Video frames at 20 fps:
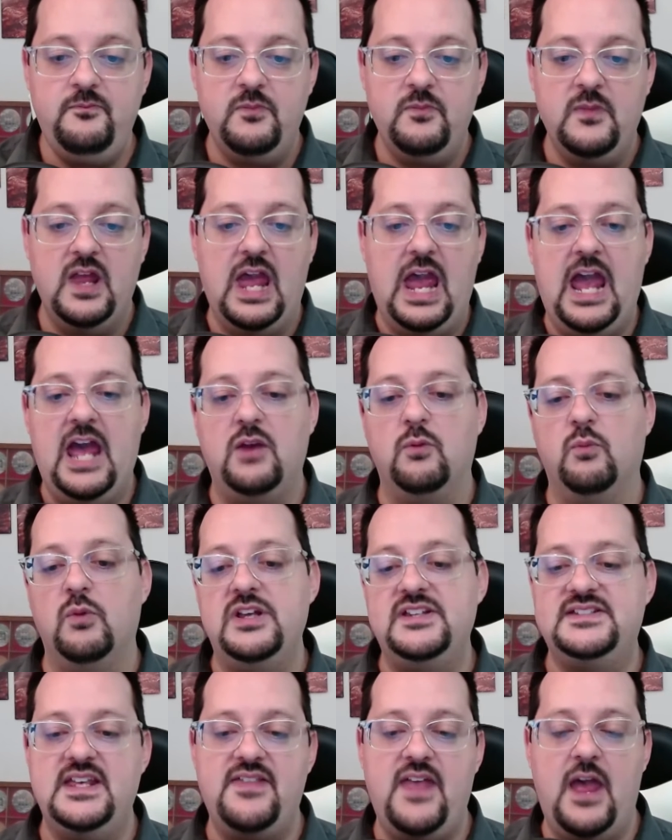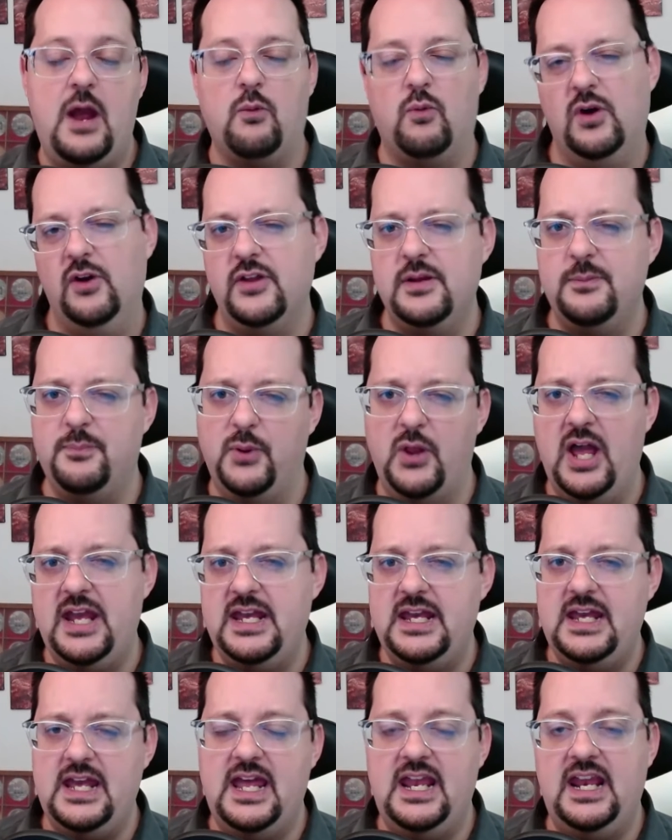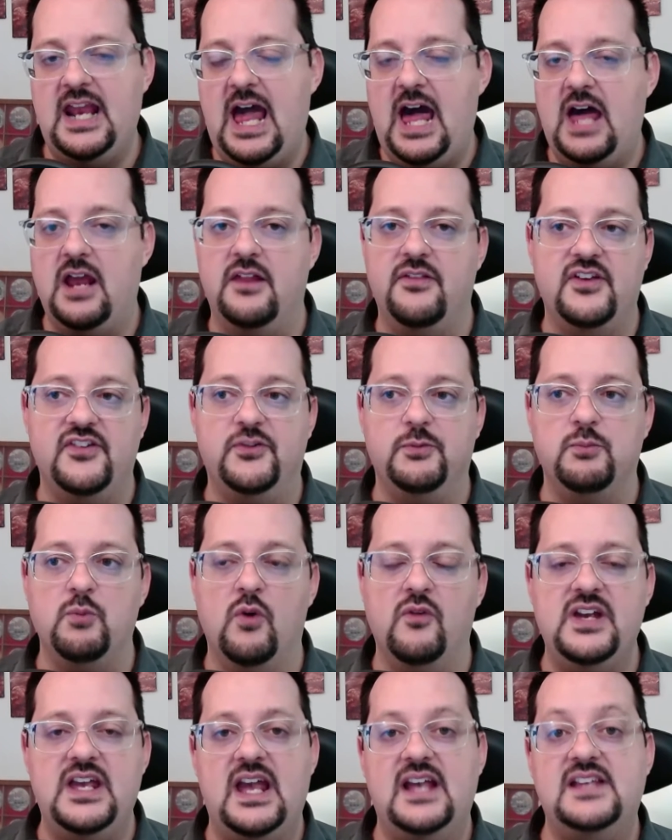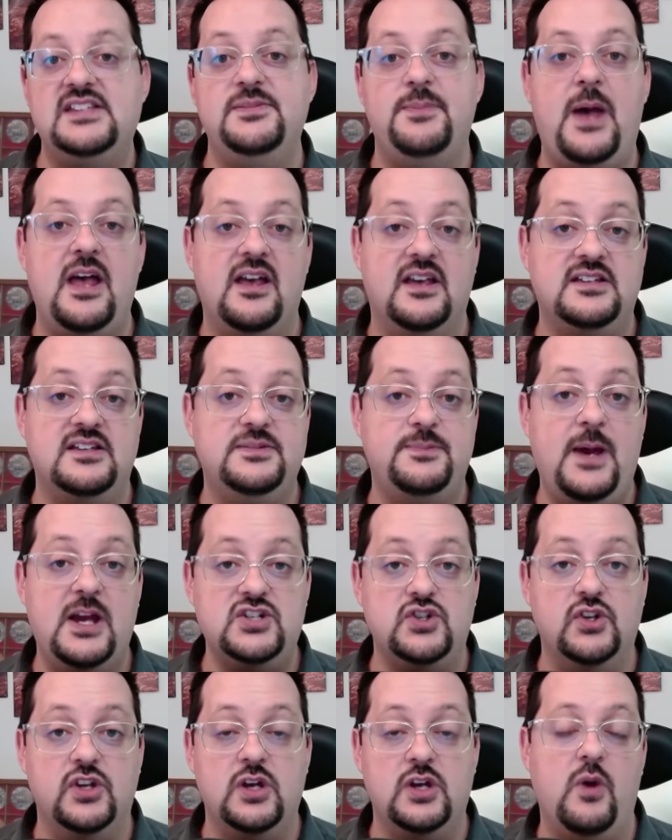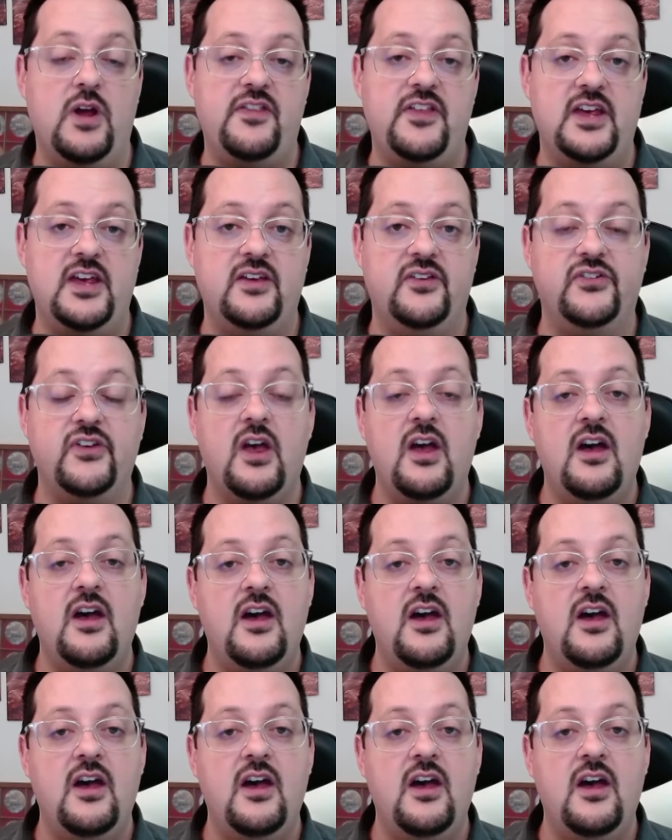And we see that really play in and out of this movie, especially with his